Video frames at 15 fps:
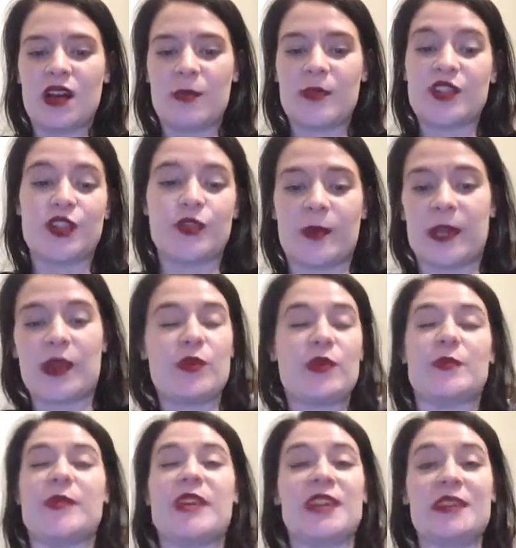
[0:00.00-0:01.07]
I'm assuming it
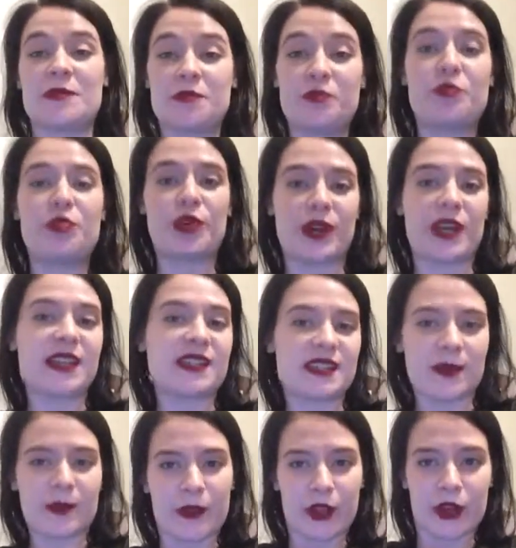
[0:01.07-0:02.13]
would be a pretty
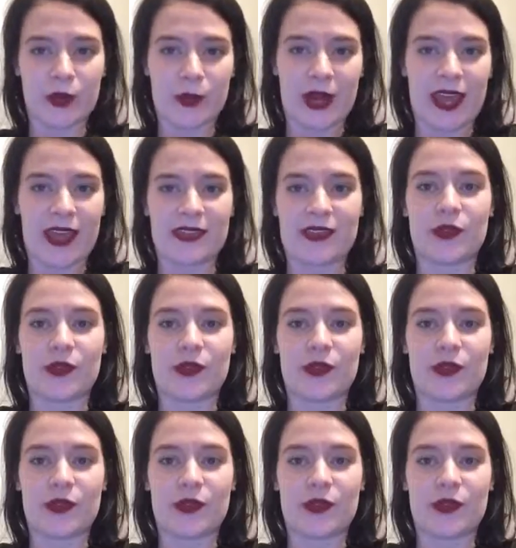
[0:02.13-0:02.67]
similar way,